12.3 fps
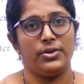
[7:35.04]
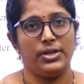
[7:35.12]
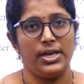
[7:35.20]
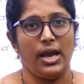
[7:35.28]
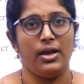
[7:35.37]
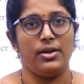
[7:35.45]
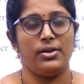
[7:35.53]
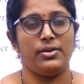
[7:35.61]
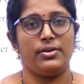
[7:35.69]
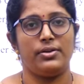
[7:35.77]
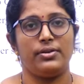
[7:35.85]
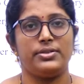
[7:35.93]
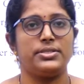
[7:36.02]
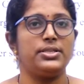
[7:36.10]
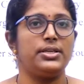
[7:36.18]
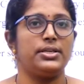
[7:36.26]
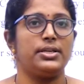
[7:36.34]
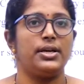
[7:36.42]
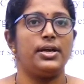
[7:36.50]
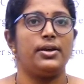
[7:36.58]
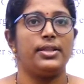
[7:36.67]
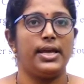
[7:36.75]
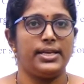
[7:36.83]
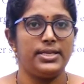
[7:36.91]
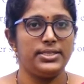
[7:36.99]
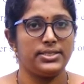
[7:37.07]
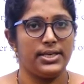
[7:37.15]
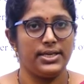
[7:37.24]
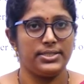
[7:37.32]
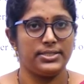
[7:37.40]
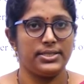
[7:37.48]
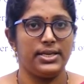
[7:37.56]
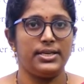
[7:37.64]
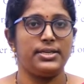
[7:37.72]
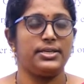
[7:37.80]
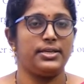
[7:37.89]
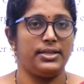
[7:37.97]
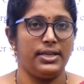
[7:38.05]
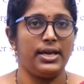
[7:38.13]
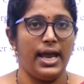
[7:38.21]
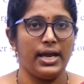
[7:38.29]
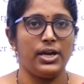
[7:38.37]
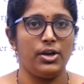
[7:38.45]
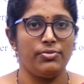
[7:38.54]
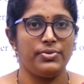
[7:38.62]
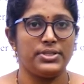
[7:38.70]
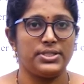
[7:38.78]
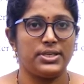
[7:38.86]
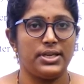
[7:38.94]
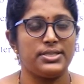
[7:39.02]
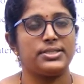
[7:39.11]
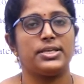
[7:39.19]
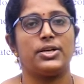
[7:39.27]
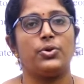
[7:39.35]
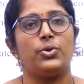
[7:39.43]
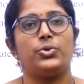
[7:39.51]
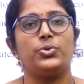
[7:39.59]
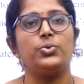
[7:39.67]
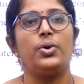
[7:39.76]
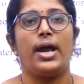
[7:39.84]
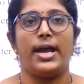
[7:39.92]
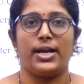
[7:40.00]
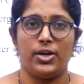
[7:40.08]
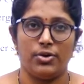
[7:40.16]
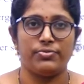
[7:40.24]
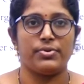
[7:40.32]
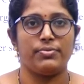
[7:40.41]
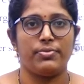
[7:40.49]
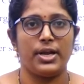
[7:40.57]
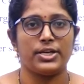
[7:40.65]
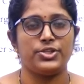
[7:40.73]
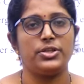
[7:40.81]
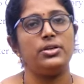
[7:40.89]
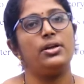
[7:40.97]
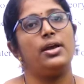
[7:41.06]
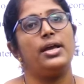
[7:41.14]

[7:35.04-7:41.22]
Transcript: Yeah, isn't it? That is incident, the angle of incidence equal to angle of reflection,